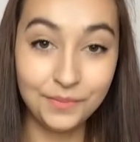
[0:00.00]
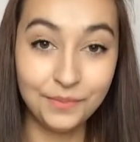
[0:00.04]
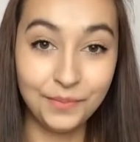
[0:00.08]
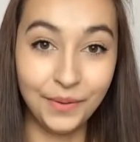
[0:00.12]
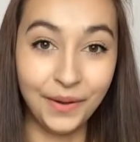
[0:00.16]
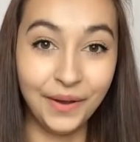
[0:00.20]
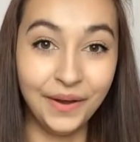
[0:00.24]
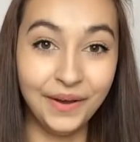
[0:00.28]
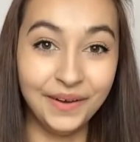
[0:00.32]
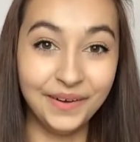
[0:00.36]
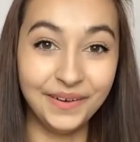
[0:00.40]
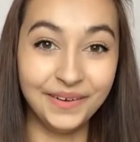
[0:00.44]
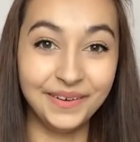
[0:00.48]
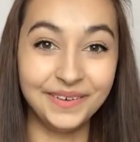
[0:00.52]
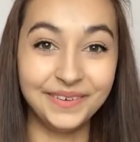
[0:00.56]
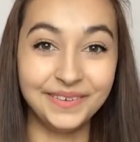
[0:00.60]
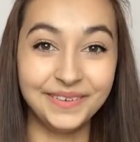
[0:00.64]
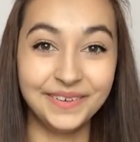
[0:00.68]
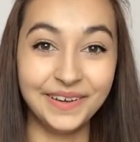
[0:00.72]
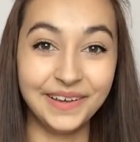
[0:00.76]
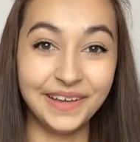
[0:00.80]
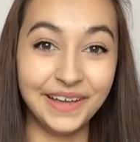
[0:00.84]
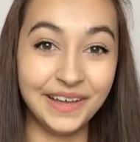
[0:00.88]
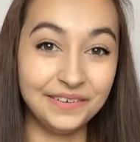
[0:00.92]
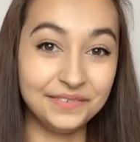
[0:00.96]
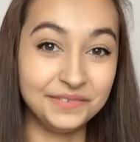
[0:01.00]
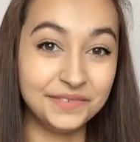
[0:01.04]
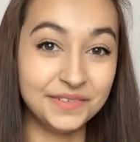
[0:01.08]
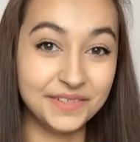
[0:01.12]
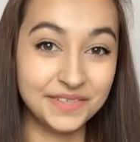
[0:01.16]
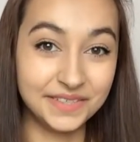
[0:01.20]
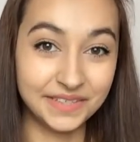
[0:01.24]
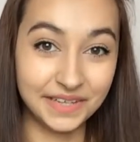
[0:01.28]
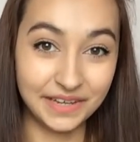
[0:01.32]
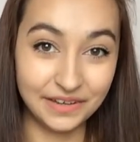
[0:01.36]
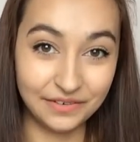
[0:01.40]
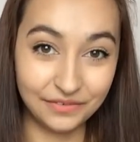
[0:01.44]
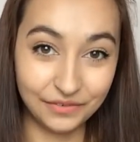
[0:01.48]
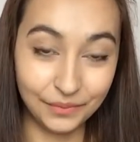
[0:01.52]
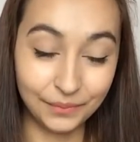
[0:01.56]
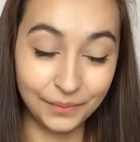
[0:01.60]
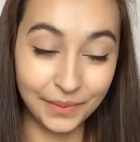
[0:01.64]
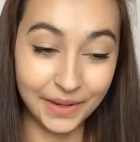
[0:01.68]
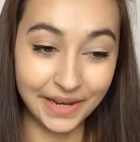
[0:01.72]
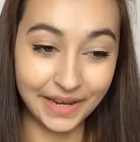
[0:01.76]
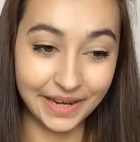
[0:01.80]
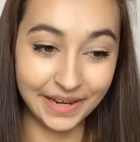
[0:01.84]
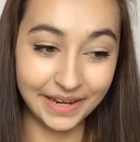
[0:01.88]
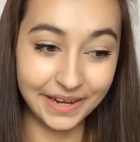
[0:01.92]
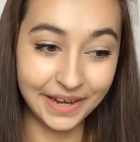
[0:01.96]
But I have to say, for
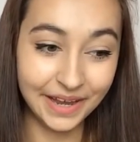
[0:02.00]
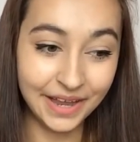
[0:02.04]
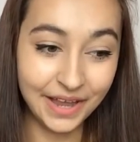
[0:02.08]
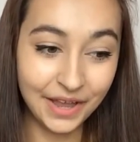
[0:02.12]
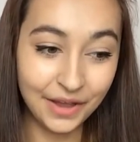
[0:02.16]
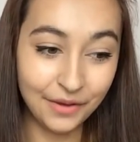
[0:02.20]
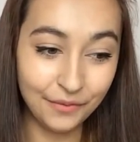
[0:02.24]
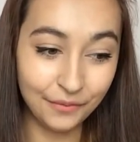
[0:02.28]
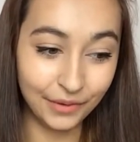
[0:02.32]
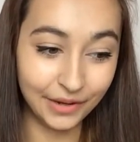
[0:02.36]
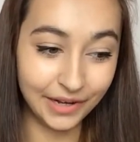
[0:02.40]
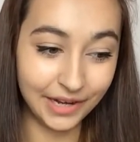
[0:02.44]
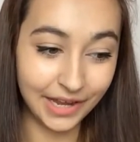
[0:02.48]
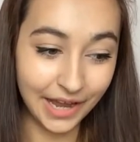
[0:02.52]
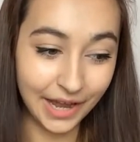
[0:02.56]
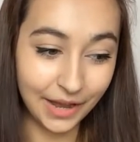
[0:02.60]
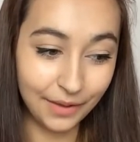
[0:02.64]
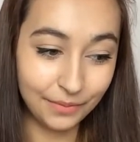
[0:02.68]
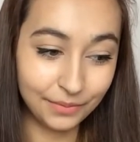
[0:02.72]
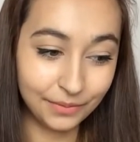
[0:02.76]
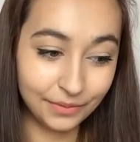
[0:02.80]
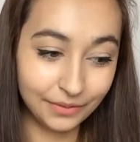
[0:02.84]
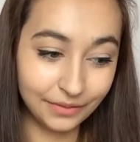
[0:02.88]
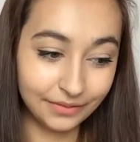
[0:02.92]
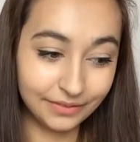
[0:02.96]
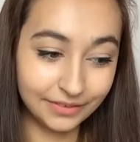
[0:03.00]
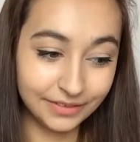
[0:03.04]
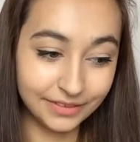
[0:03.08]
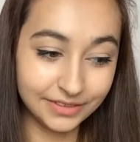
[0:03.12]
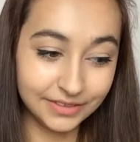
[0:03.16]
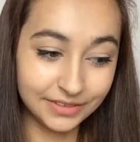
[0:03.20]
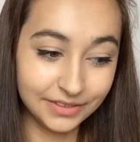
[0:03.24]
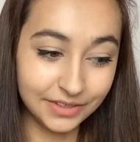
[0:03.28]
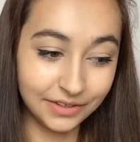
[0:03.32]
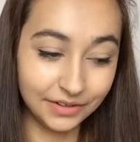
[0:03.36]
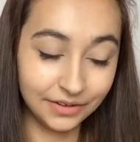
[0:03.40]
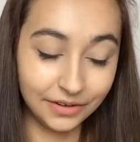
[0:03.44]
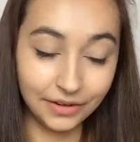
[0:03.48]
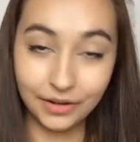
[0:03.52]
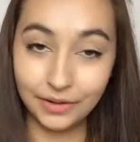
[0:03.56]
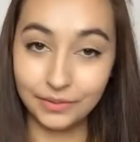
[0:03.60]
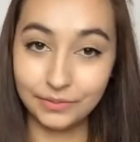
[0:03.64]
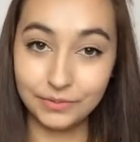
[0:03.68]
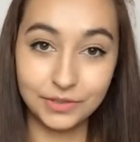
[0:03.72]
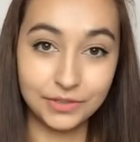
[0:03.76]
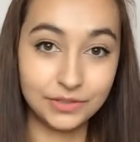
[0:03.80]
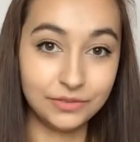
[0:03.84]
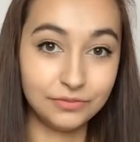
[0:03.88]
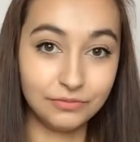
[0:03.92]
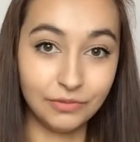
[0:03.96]
me, when it happens,
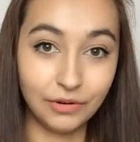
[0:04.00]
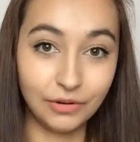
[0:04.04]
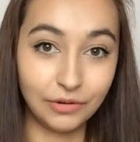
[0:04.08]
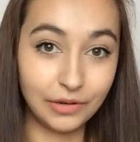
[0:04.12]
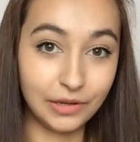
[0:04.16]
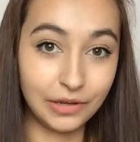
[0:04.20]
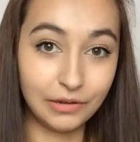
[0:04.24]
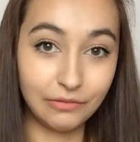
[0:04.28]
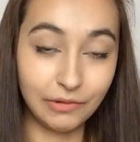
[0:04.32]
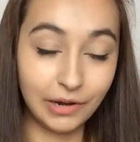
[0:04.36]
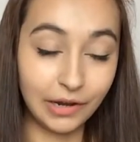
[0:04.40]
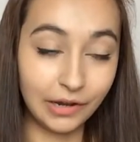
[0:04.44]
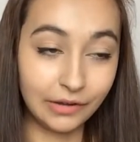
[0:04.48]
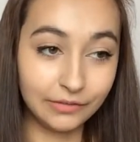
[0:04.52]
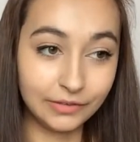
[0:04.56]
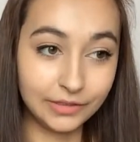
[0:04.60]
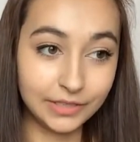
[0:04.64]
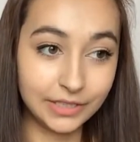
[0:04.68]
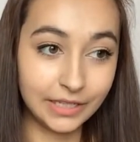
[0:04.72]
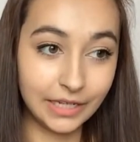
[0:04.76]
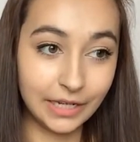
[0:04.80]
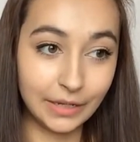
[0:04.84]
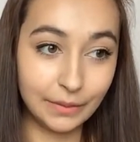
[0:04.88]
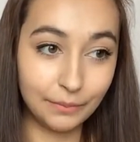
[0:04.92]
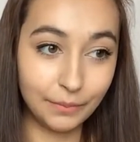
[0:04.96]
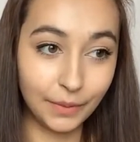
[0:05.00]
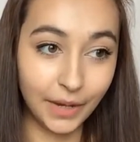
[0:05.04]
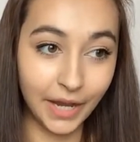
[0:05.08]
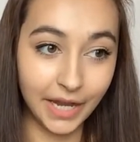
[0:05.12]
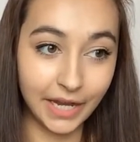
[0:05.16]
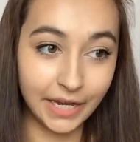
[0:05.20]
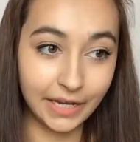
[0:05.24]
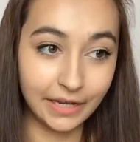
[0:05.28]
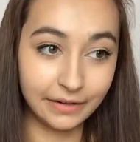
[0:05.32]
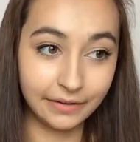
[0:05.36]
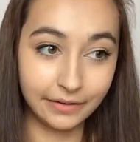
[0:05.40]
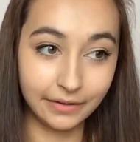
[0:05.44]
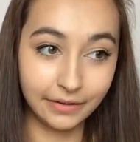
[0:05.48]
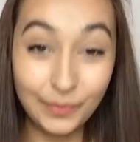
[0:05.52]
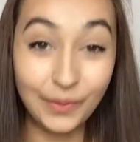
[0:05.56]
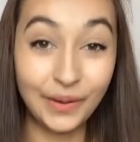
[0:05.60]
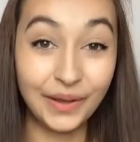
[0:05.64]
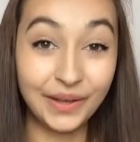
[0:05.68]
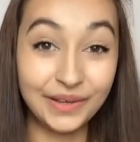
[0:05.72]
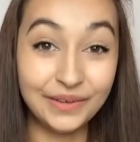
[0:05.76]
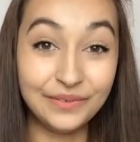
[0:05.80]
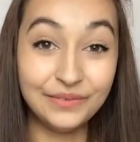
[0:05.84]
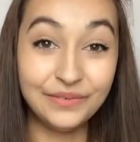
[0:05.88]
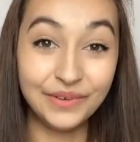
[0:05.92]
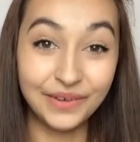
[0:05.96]
I'm just rolling around in pain.
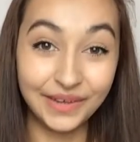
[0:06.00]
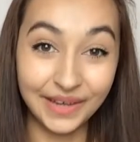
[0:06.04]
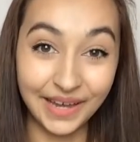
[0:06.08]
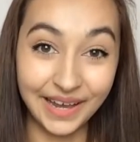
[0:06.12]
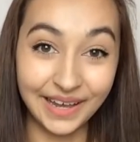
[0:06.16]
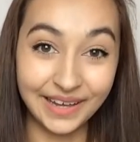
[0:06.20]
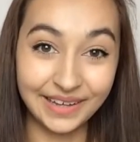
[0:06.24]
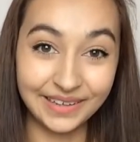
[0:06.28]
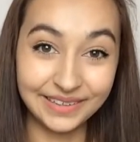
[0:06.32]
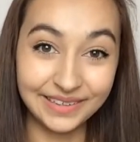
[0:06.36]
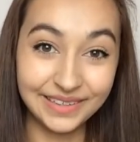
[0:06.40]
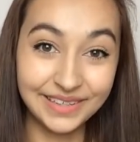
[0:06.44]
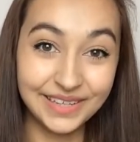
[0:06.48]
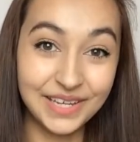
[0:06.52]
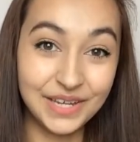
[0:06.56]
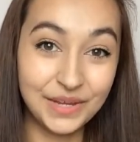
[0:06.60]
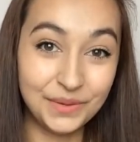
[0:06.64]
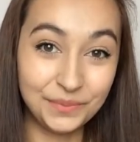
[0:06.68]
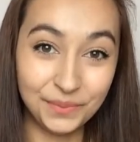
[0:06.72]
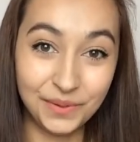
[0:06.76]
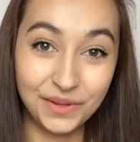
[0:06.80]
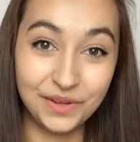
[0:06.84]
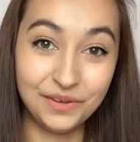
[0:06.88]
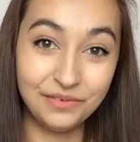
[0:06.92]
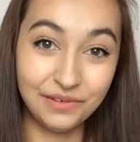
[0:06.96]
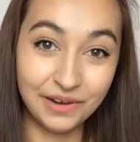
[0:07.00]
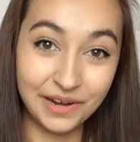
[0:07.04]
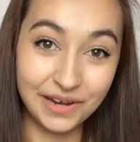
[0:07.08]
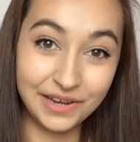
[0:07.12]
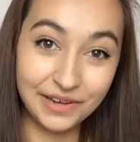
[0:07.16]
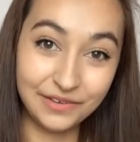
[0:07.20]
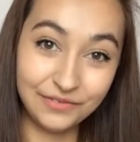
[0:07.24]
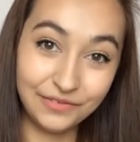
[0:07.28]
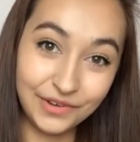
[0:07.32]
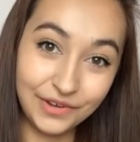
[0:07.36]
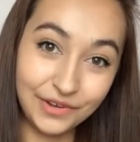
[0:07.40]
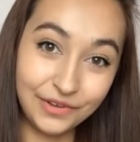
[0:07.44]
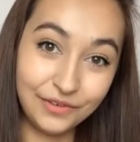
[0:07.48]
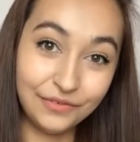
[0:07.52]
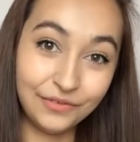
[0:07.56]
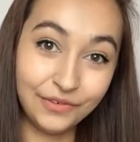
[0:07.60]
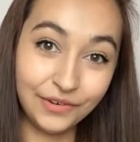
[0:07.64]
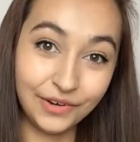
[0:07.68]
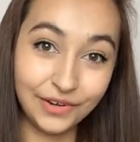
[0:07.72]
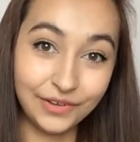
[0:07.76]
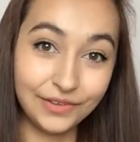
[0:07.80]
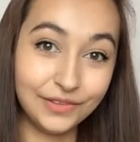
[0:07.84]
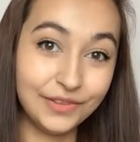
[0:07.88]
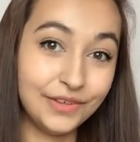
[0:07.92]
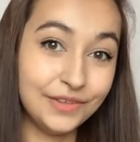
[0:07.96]
But if you can, it'd be great if you could
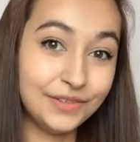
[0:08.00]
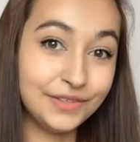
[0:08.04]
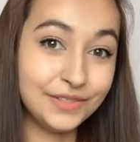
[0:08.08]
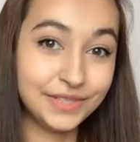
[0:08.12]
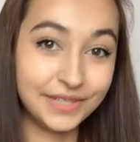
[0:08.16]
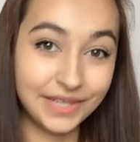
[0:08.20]
follow those